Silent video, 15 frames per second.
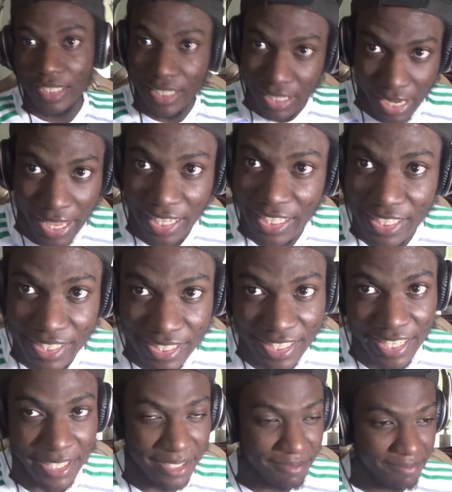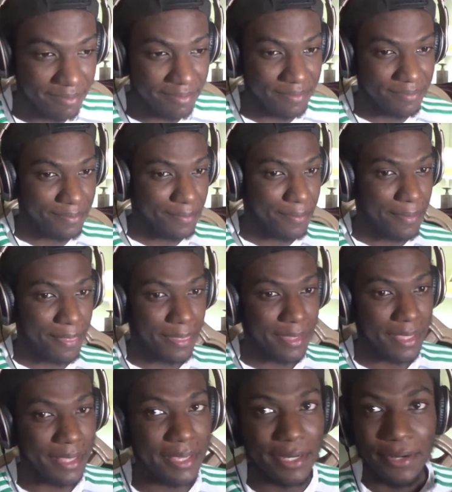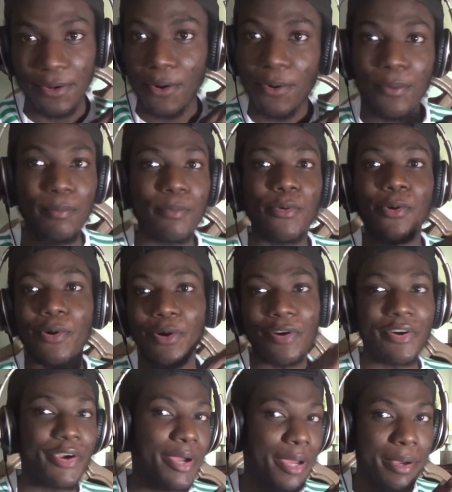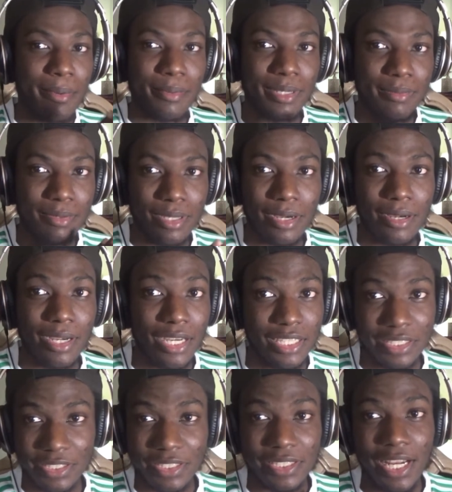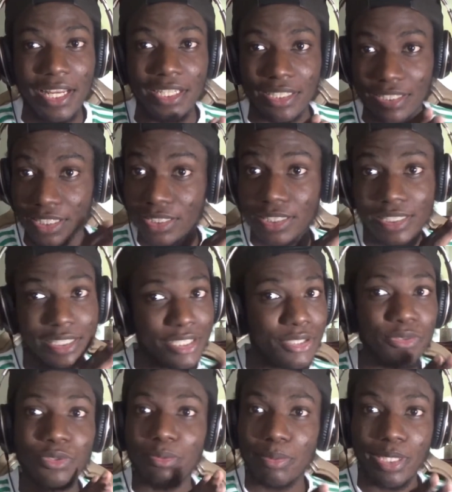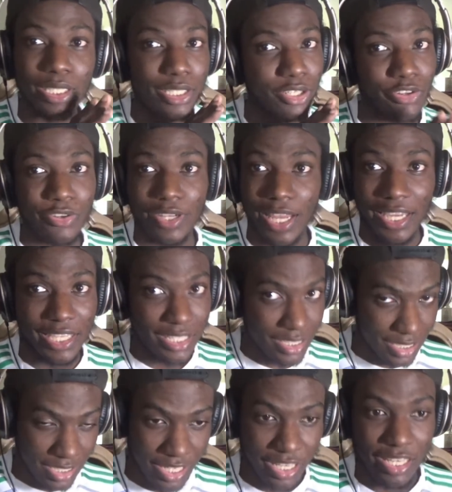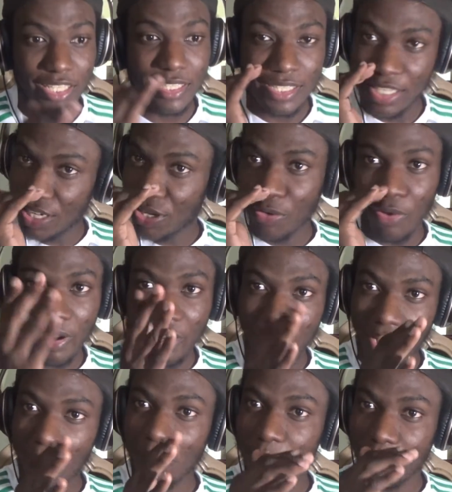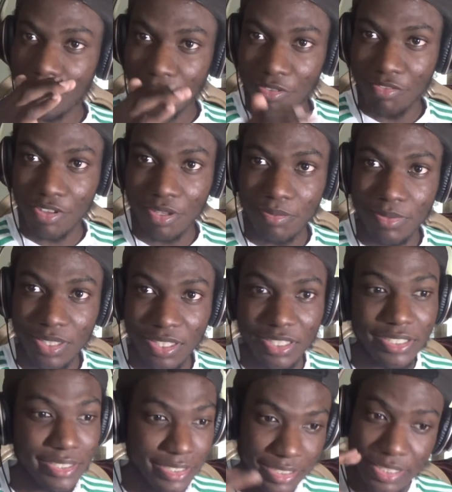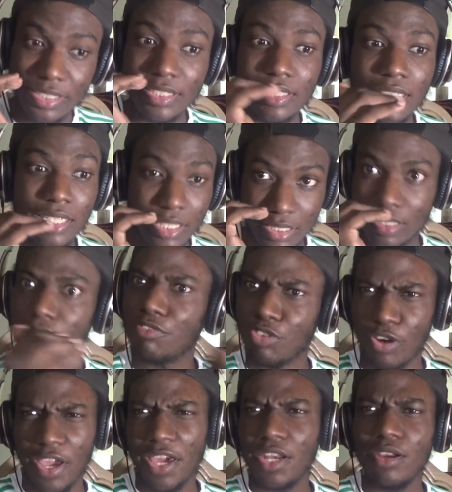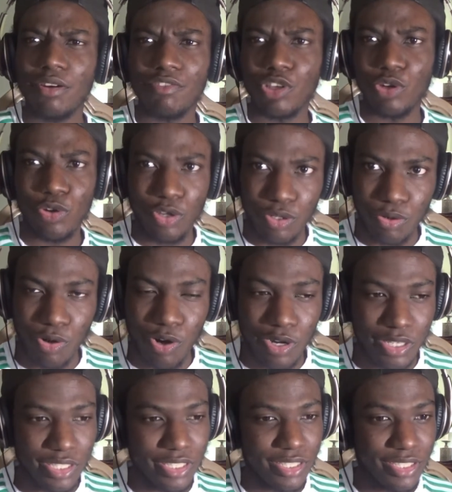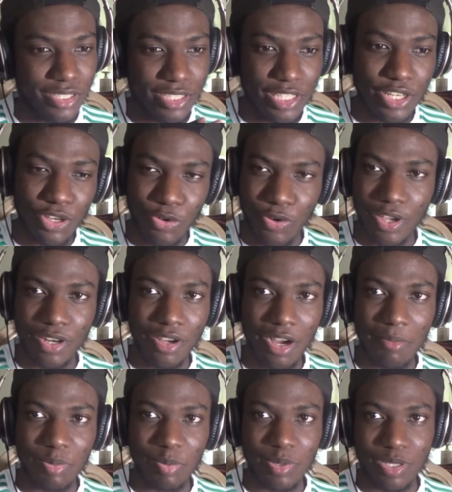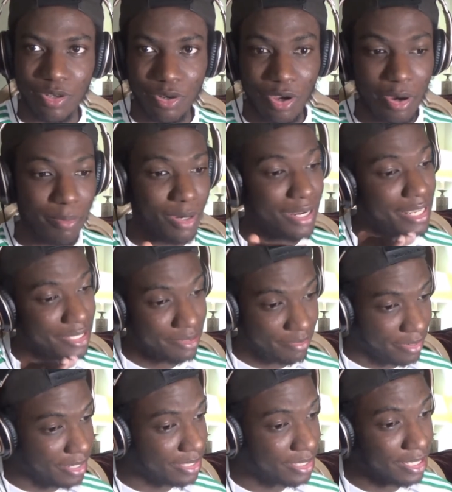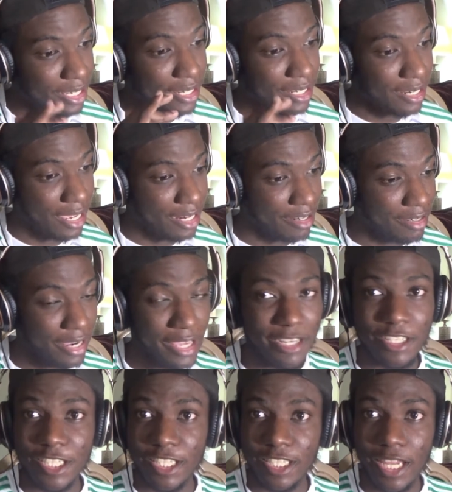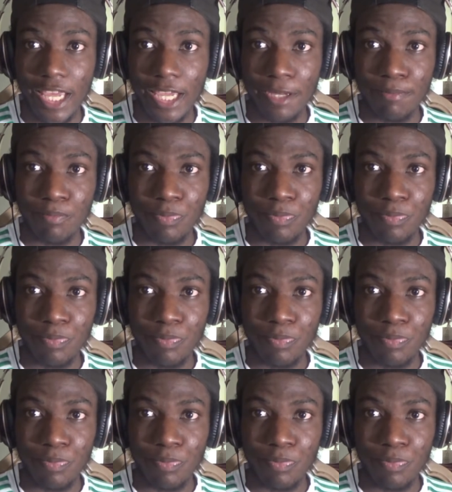Like he said, no more, cause it's like this. It still would be a, like he said, it's still a great compliment of him, cause it's for any of the nerdcore artists, still a great compliment and all. But let's face it, at the end of the day,